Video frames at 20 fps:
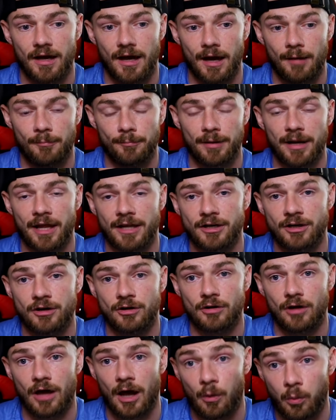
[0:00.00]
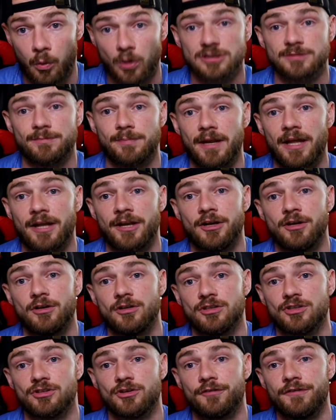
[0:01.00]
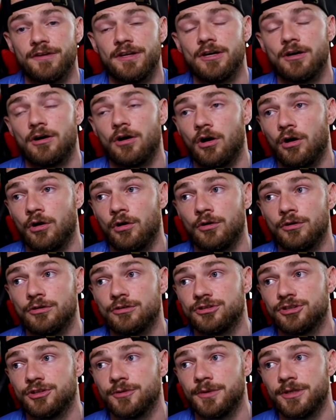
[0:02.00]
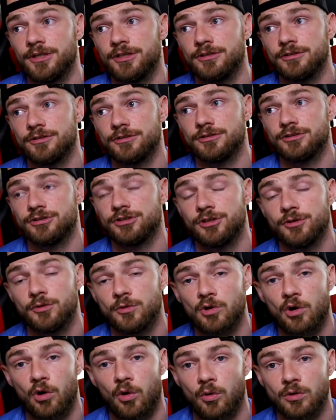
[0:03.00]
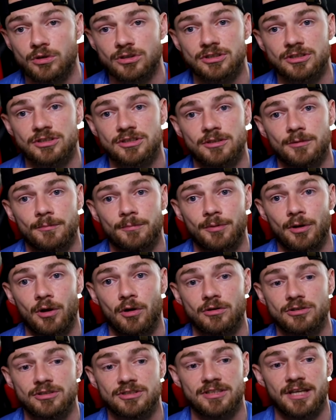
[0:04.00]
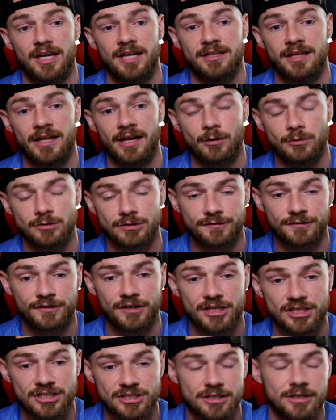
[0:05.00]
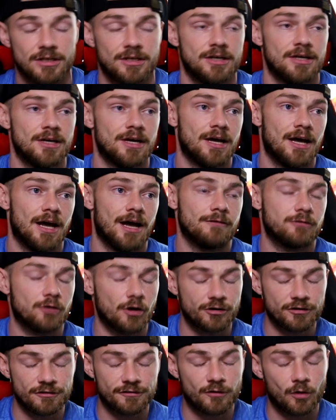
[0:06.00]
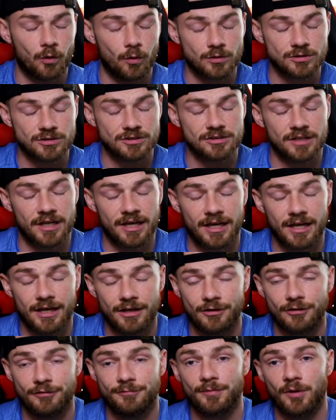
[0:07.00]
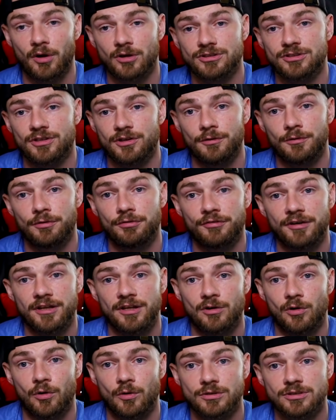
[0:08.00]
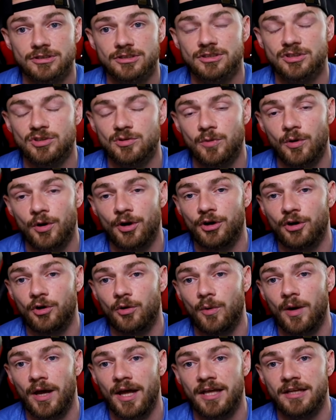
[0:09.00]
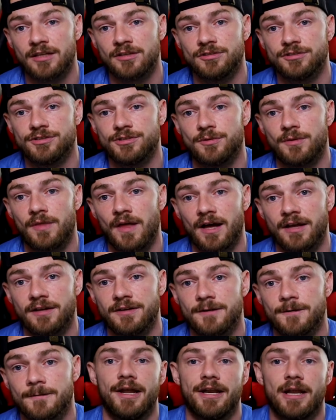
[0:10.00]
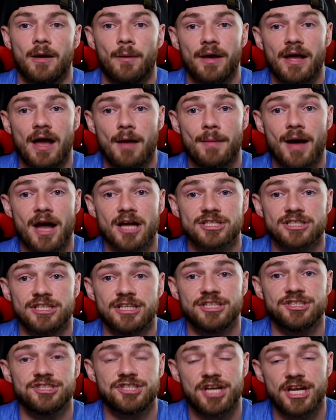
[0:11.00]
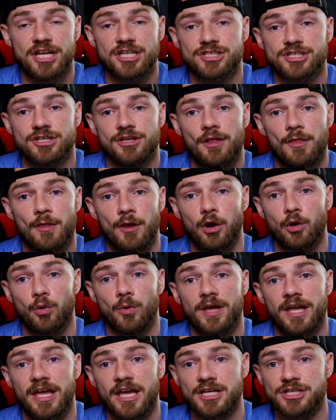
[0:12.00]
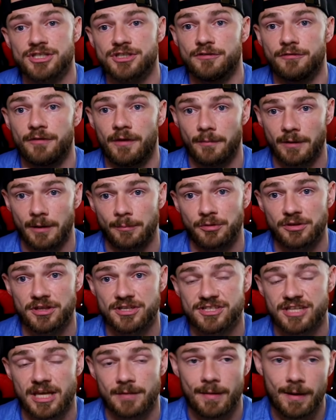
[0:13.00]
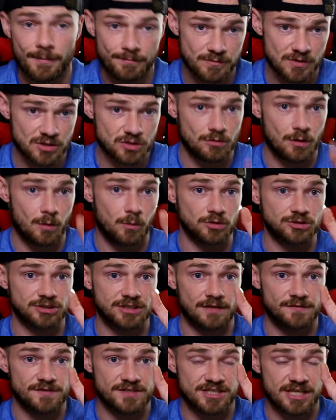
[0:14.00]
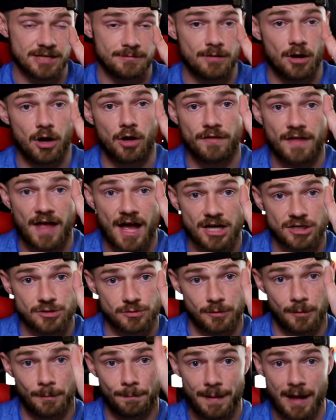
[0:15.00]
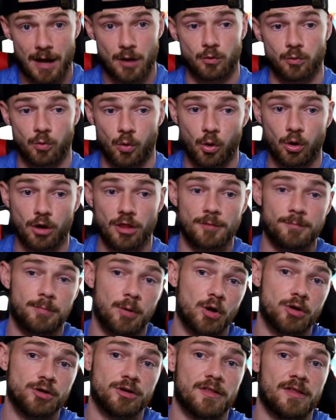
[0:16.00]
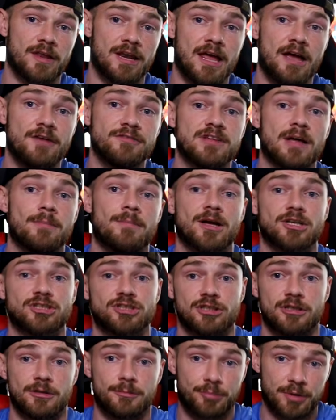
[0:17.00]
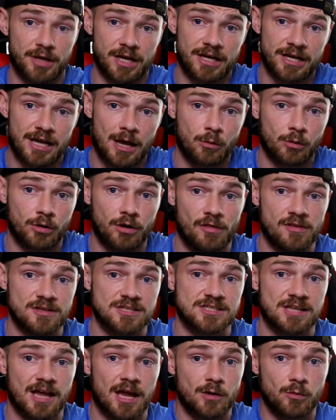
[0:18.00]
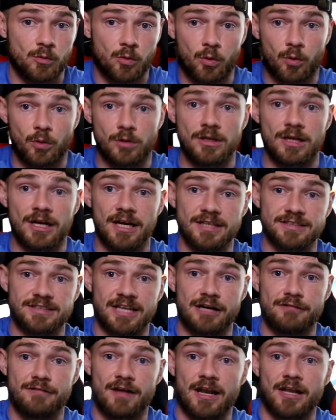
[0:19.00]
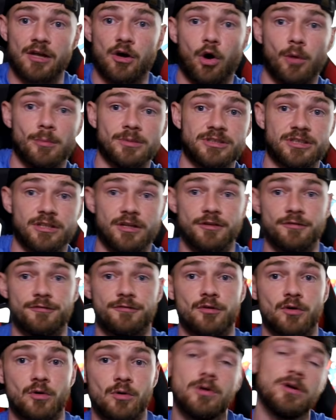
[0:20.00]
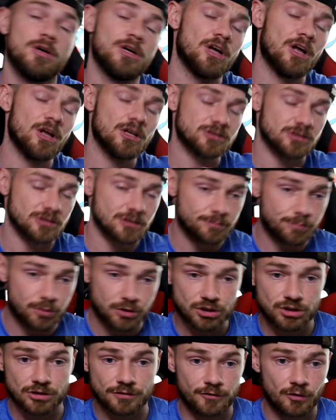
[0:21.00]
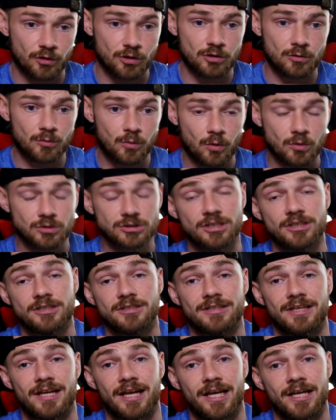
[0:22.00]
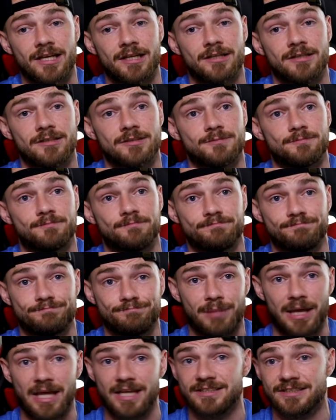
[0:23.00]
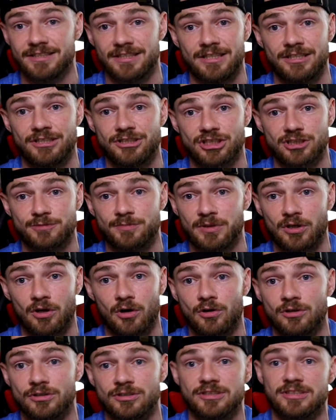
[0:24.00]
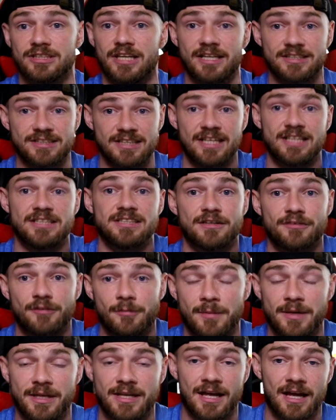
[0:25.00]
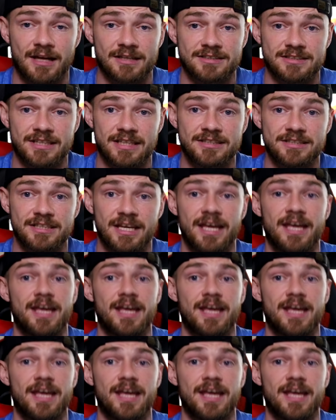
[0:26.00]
I was planning on doing 2 courses, blocks, and then I was finished. I've got enough blocks to do 3 courses, so we're going to go ahead and do that. Now I am actually changing the location of where I'm going to put the skimmer. So I was going to have the skimmer on the actual back wall of the pond to the left. I'm actually going to bring it now on the side wall directly opposite to the floor, so it'll push the fall towards it, and basically just because it's easier for me to access.